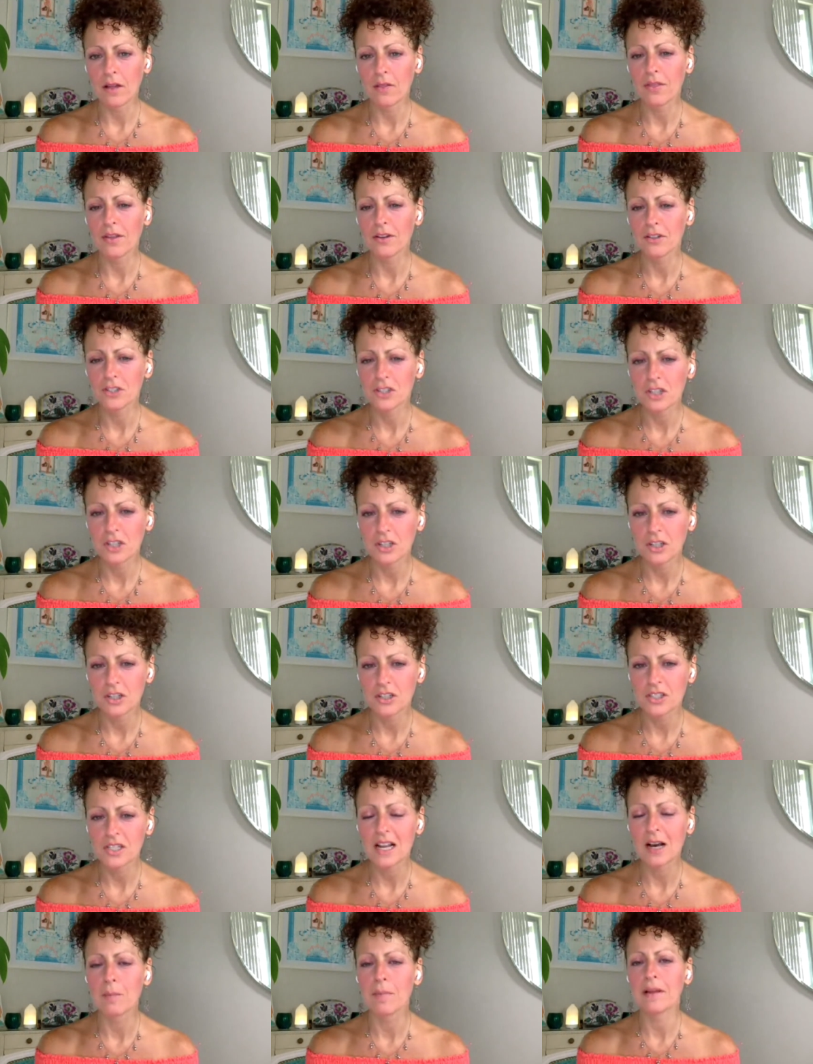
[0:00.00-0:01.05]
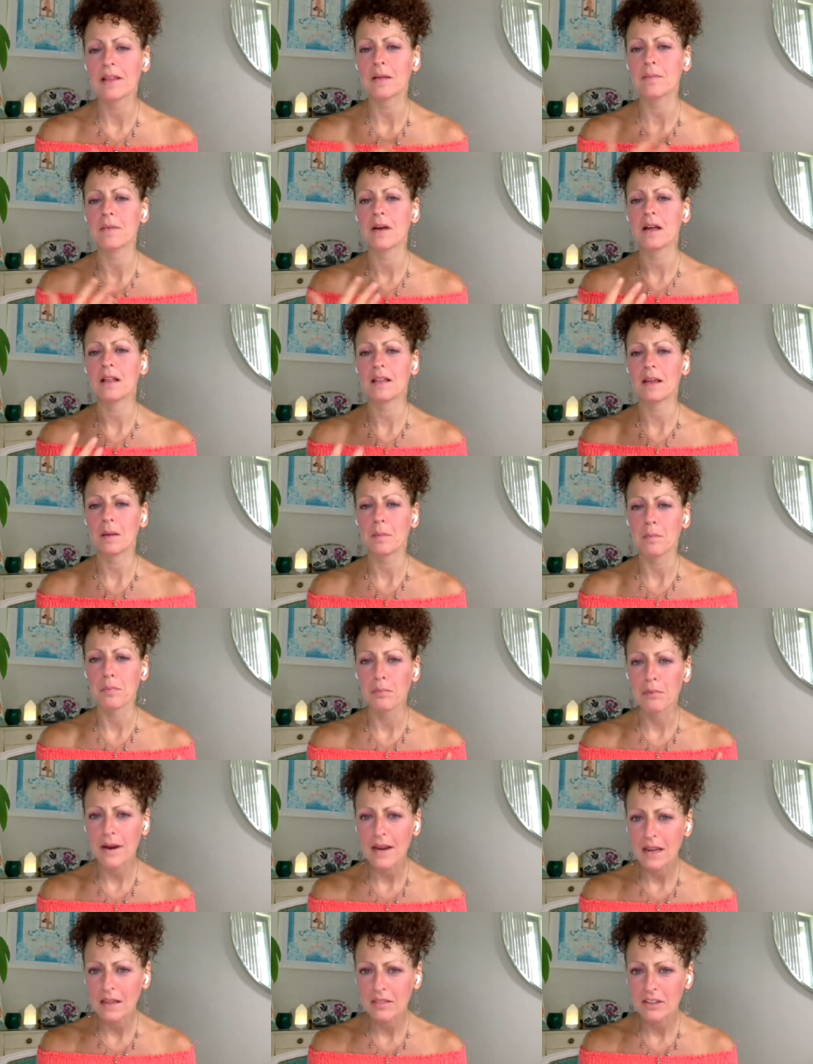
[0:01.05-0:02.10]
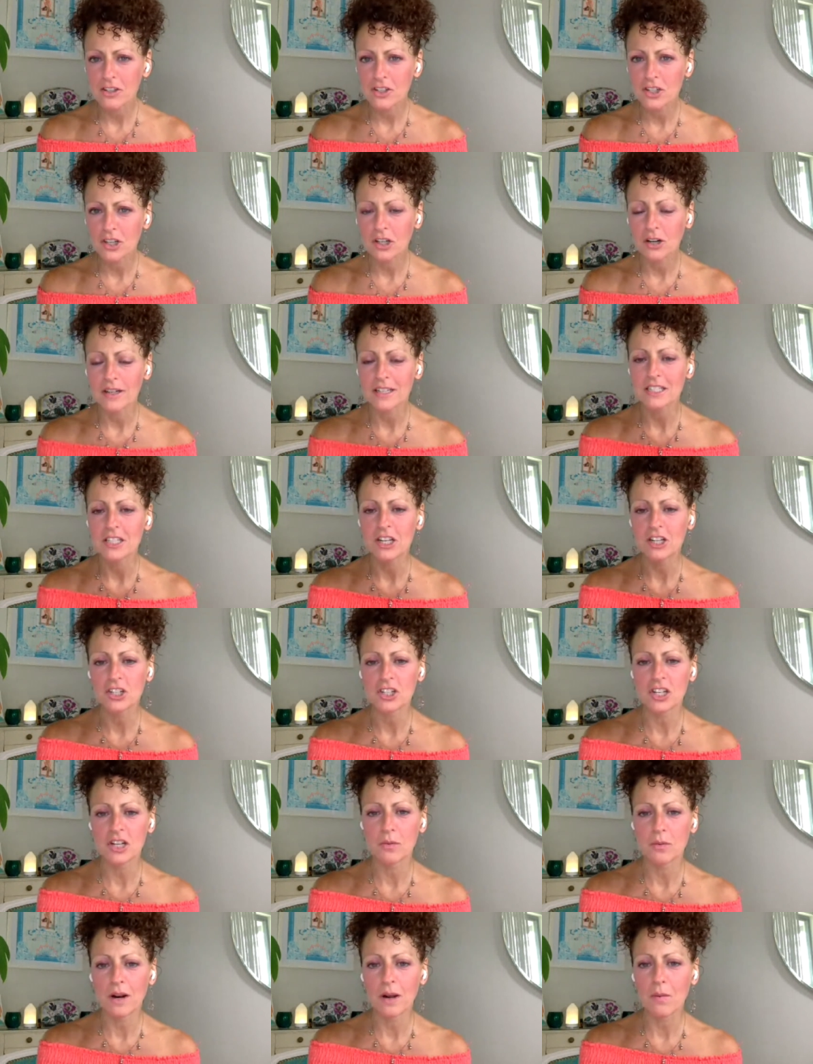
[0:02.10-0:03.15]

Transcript: healthier sugars and helping them like break the sugar addiction,